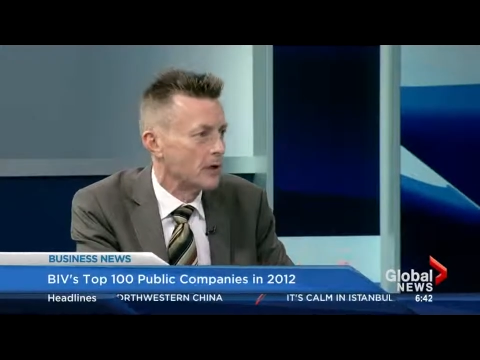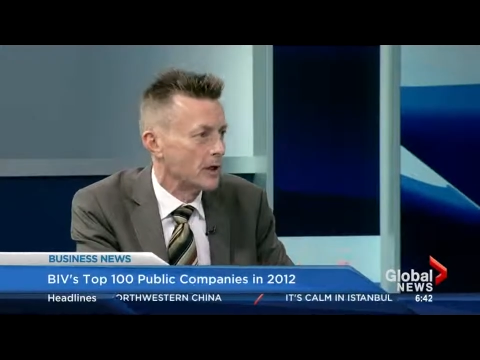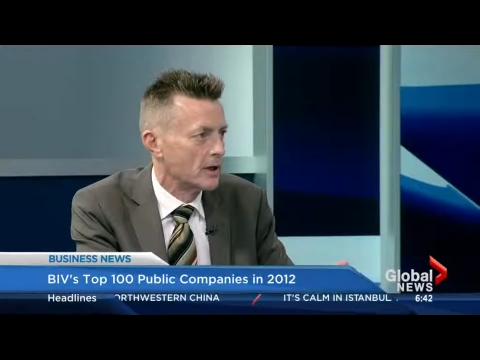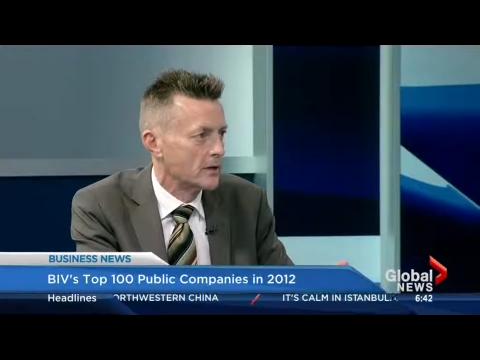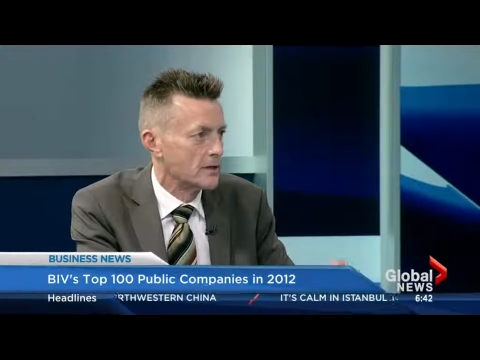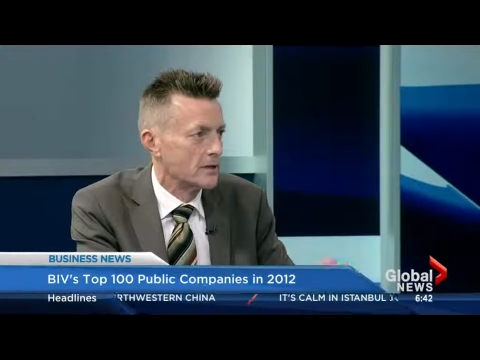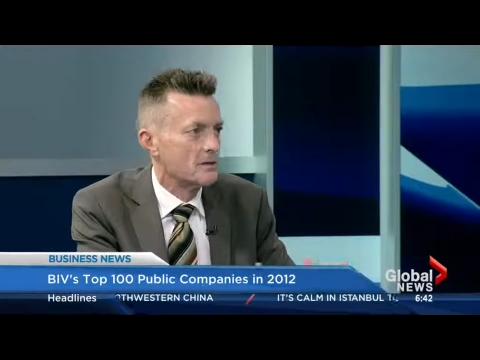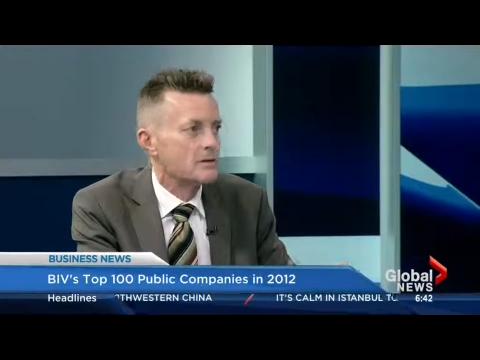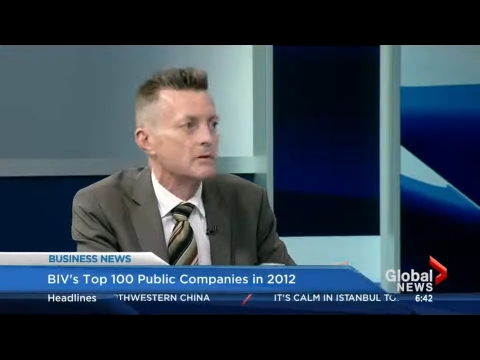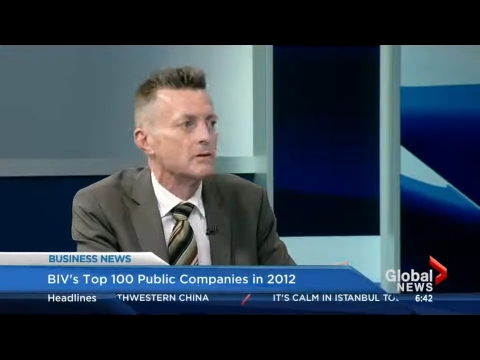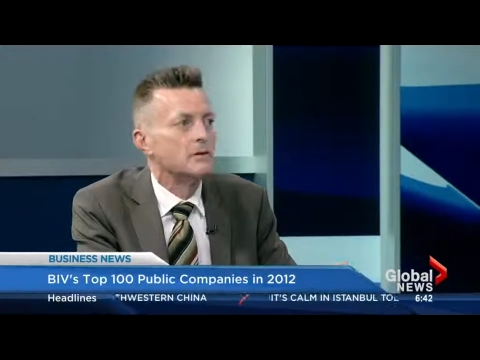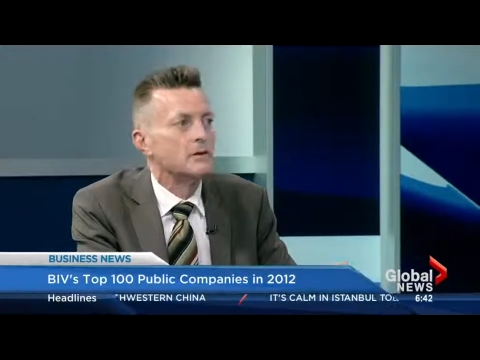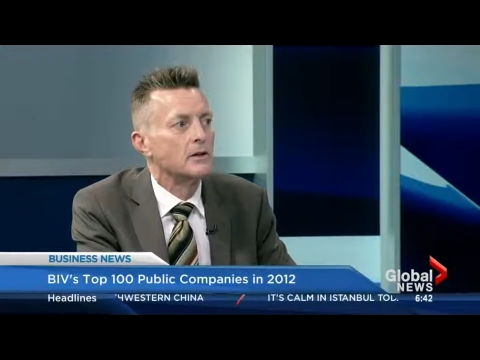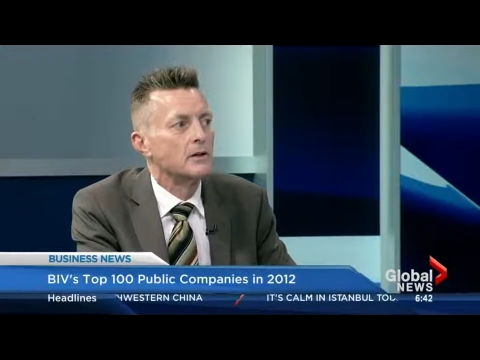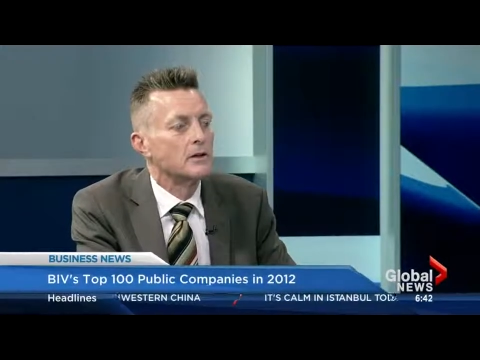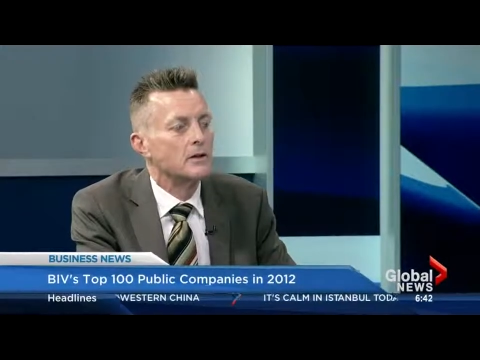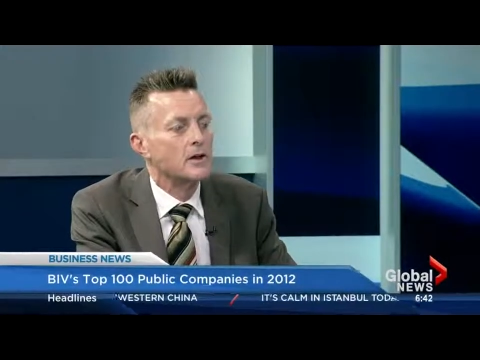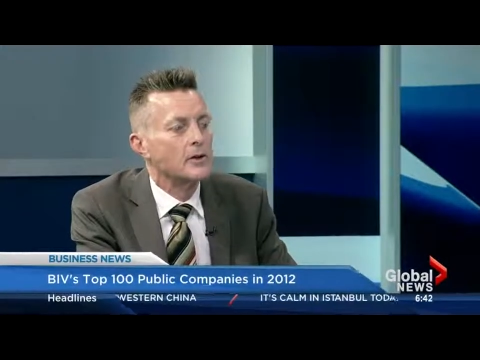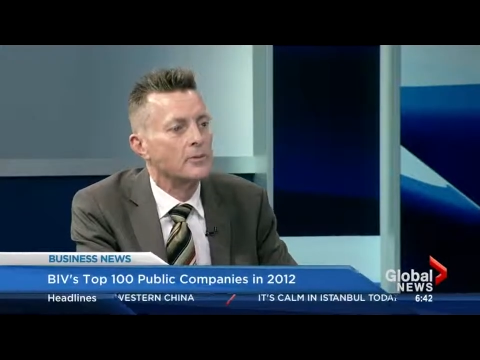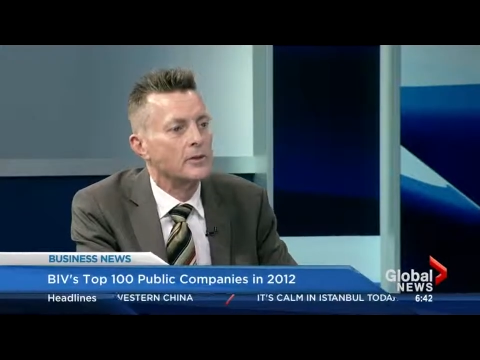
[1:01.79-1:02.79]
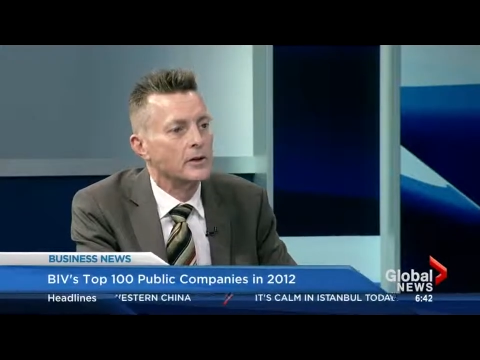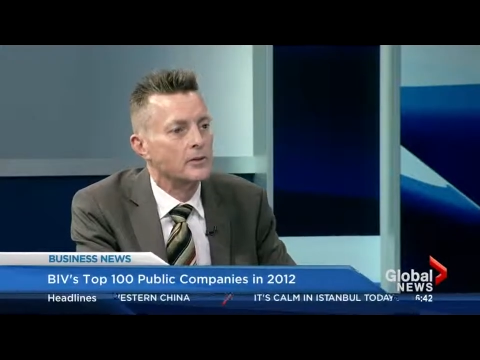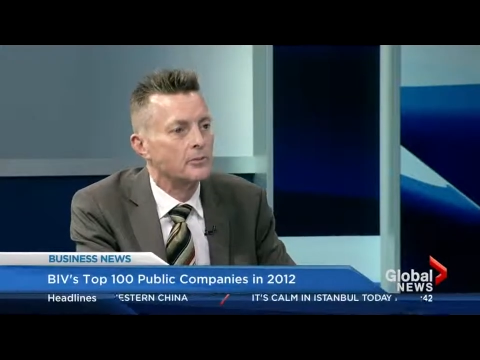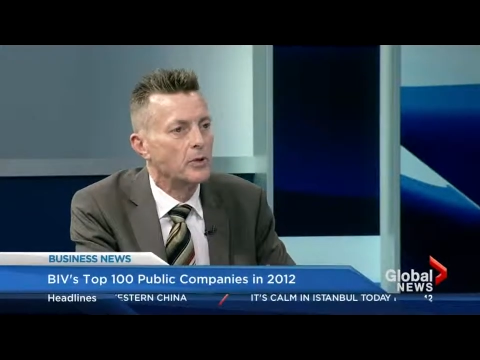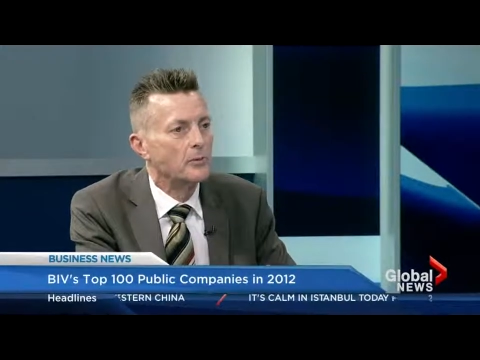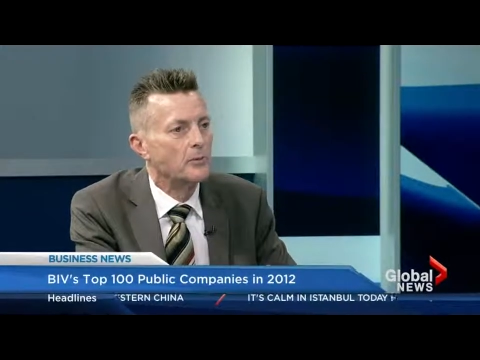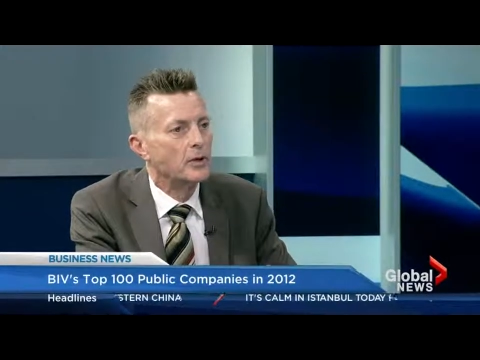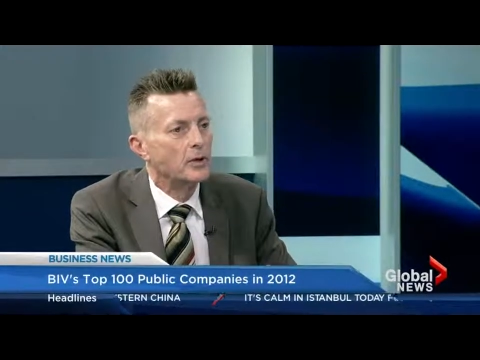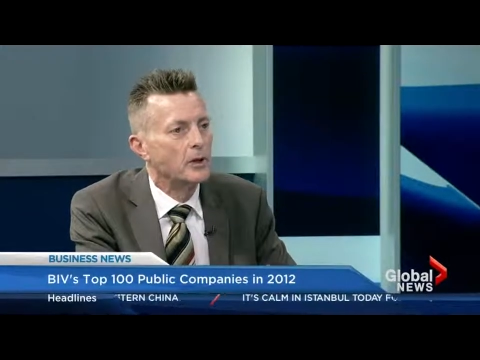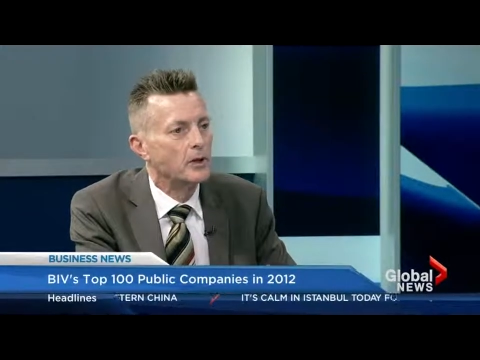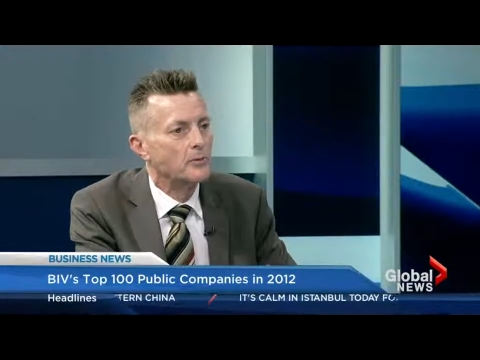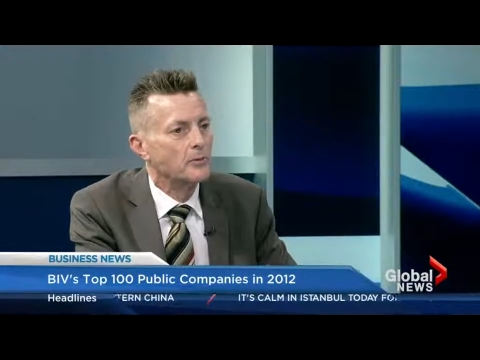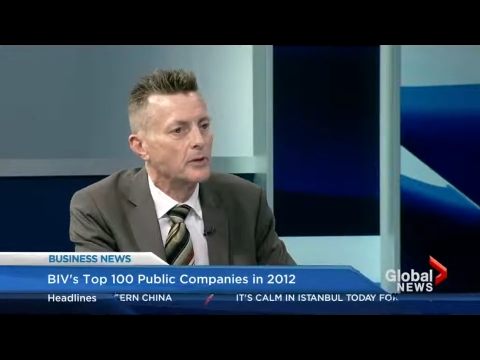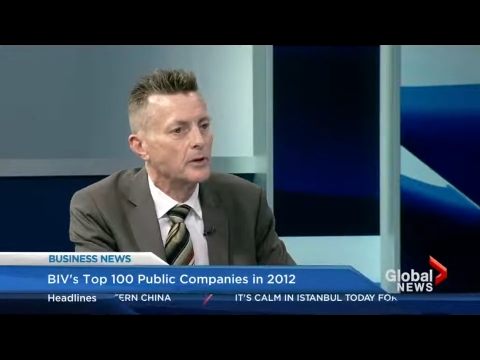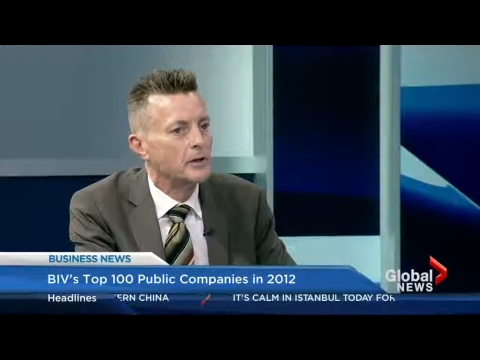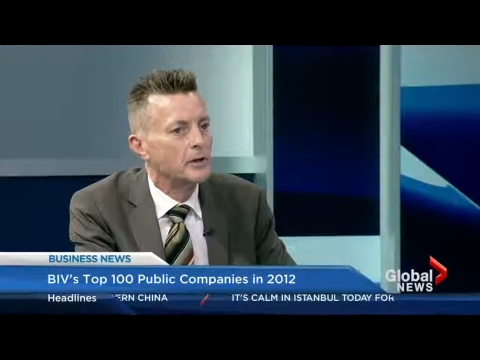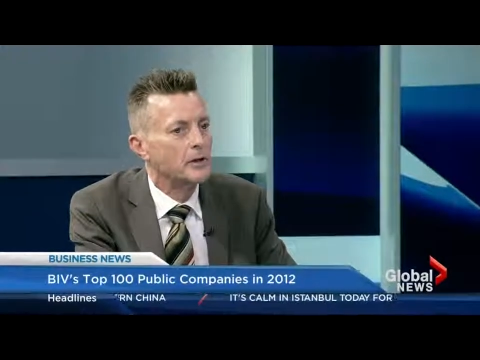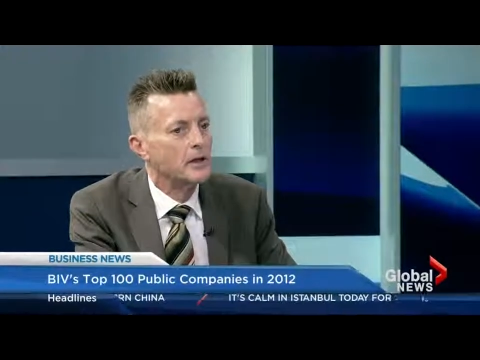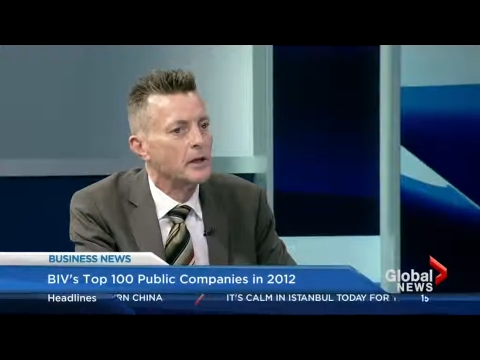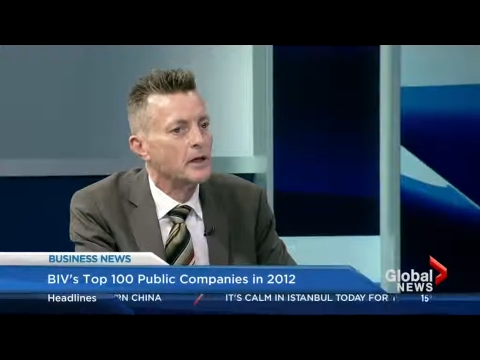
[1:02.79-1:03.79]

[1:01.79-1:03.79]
biggest uh, company, public company.